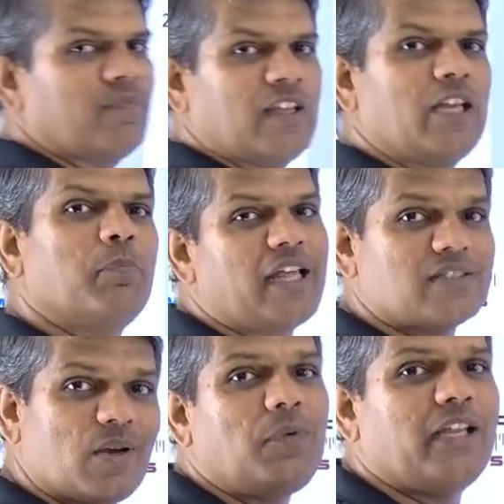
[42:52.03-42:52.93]
in place
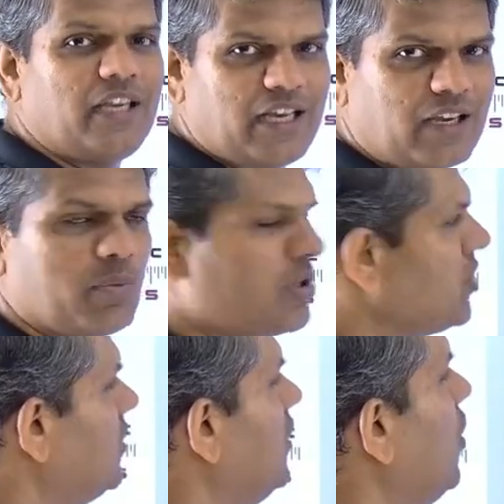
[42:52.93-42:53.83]
of linear equation.
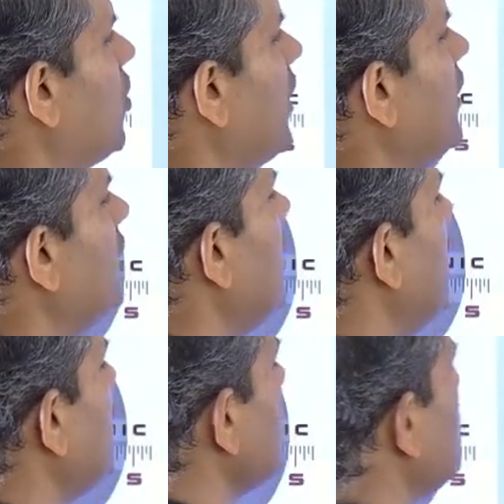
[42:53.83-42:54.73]
Okay, now let us